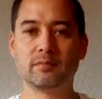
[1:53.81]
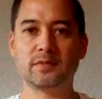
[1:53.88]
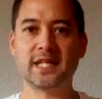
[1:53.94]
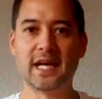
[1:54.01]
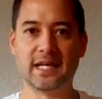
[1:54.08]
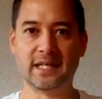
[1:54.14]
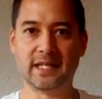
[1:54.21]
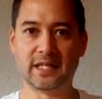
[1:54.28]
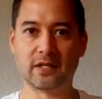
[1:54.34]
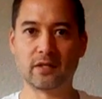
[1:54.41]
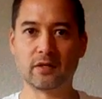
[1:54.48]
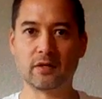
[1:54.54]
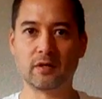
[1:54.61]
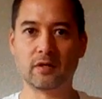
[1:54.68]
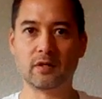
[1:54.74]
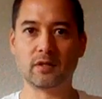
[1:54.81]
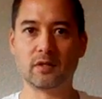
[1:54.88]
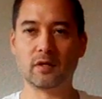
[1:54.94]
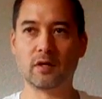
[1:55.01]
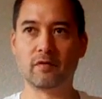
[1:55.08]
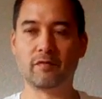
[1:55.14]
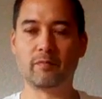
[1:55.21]
technique
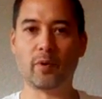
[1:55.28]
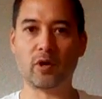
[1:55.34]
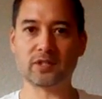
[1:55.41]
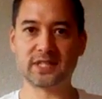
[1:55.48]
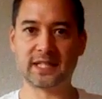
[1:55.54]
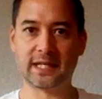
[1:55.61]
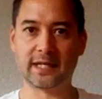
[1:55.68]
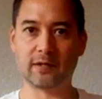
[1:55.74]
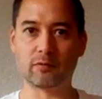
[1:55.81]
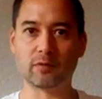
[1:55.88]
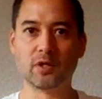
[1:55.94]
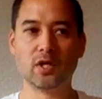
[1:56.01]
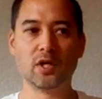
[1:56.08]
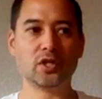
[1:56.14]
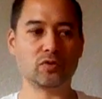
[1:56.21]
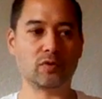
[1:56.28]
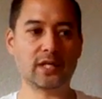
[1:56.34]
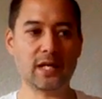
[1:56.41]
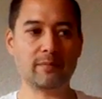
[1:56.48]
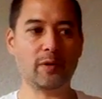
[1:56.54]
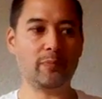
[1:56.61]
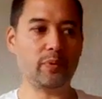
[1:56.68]
of boxing out. So I
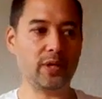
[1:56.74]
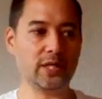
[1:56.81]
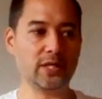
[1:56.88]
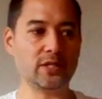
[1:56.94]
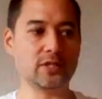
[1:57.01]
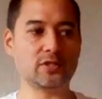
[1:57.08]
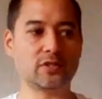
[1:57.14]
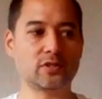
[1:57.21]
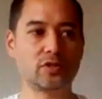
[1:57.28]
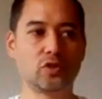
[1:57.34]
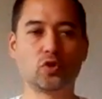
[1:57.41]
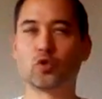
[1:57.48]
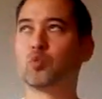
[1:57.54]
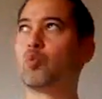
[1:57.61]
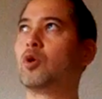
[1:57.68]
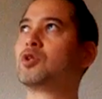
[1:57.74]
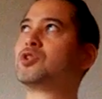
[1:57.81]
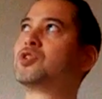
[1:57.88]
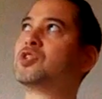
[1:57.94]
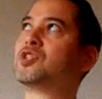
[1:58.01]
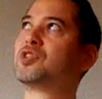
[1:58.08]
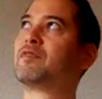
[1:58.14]
get my players to just
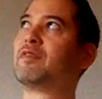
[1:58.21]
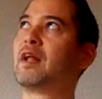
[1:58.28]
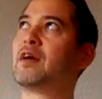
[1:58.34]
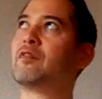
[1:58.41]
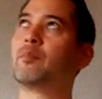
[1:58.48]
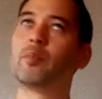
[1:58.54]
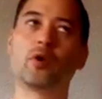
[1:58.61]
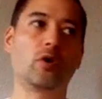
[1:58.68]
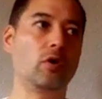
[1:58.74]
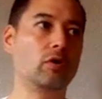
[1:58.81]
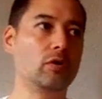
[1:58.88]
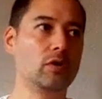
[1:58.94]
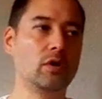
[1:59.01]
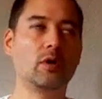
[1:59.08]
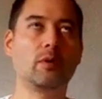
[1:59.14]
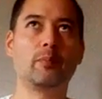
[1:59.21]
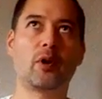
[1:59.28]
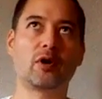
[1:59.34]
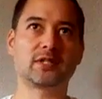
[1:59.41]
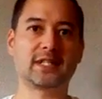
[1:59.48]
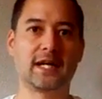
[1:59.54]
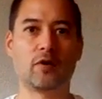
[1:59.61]
watch the flight of the ball,
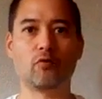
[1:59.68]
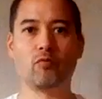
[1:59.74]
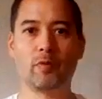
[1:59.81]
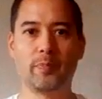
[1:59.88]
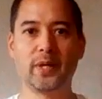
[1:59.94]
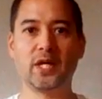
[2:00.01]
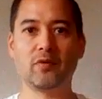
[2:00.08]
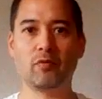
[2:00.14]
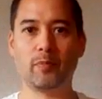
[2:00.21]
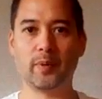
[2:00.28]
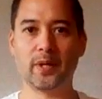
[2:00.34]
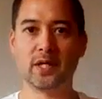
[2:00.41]
box out, repeat,